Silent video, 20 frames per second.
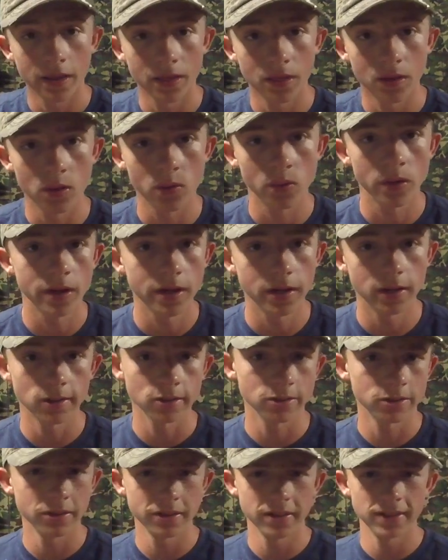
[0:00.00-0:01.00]
and the reel,
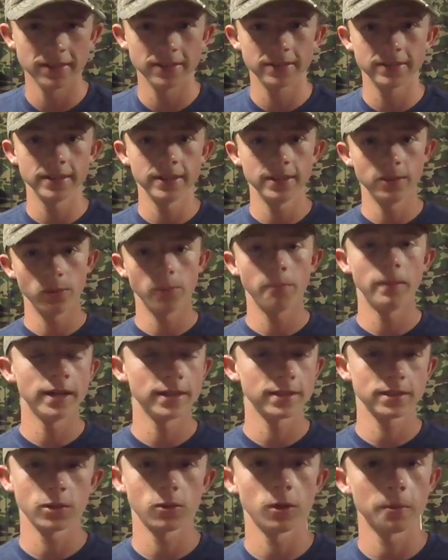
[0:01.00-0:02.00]
so you get to see
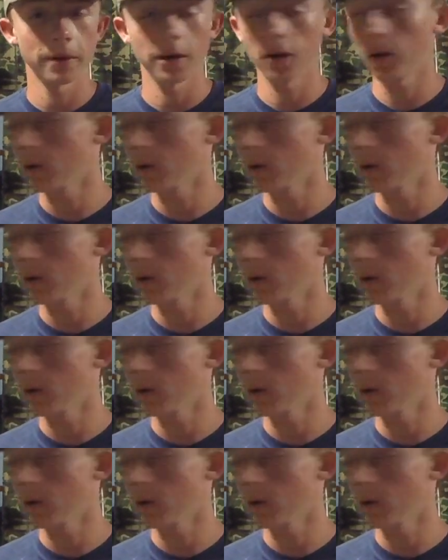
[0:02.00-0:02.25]
basically what my